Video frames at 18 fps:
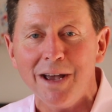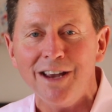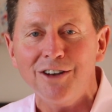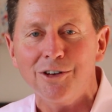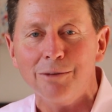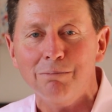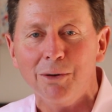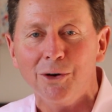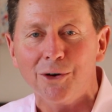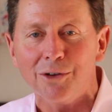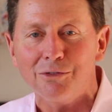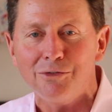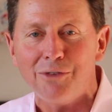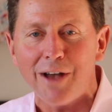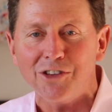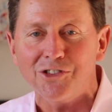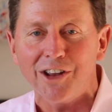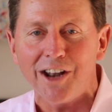me to build a
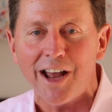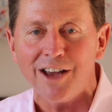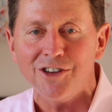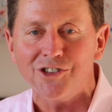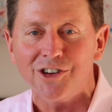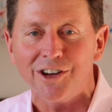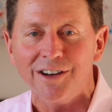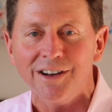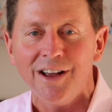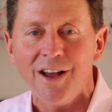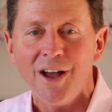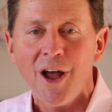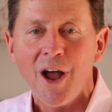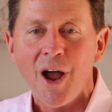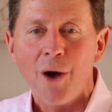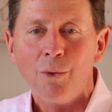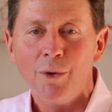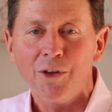fascination
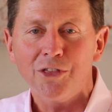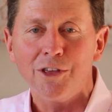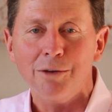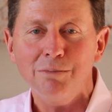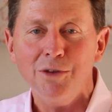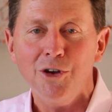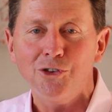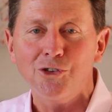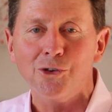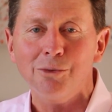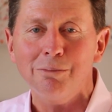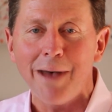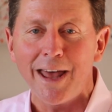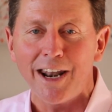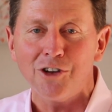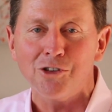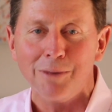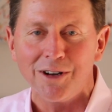with the mutual
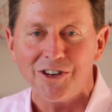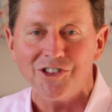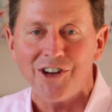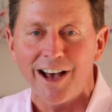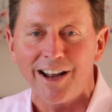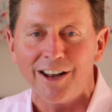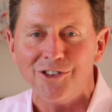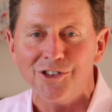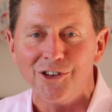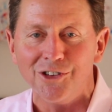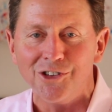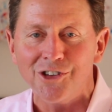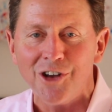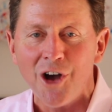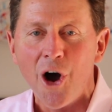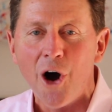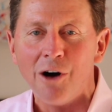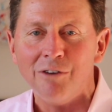management challenges